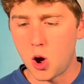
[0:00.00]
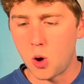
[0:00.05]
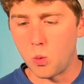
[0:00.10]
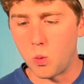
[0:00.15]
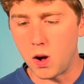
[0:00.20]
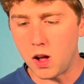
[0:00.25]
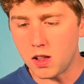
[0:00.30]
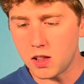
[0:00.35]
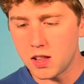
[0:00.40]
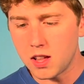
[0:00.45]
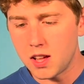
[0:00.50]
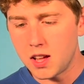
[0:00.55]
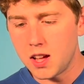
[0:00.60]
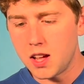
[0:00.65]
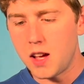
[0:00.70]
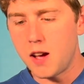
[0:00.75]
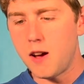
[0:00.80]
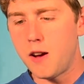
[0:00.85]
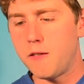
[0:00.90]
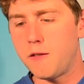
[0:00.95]
Well,
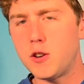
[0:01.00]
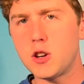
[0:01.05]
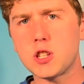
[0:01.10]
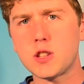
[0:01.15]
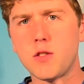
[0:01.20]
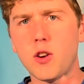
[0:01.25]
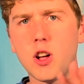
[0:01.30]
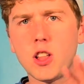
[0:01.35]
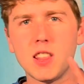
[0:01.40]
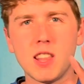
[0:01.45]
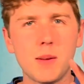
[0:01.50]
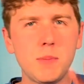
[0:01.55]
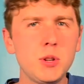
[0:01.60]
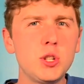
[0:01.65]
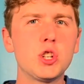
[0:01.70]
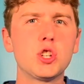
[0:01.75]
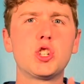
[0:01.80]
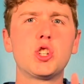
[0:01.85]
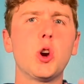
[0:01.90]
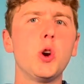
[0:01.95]
first of all, let me
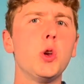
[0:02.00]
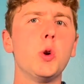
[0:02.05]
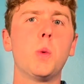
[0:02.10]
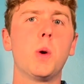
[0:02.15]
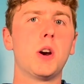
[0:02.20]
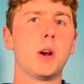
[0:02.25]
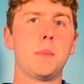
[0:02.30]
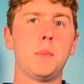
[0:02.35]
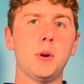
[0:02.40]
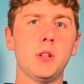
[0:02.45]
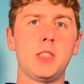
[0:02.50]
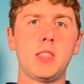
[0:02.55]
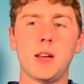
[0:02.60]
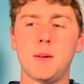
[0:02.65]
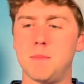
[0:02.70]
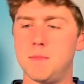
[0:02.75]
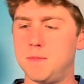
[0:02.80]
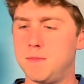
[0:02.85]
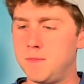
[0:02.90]
just show you where to put them.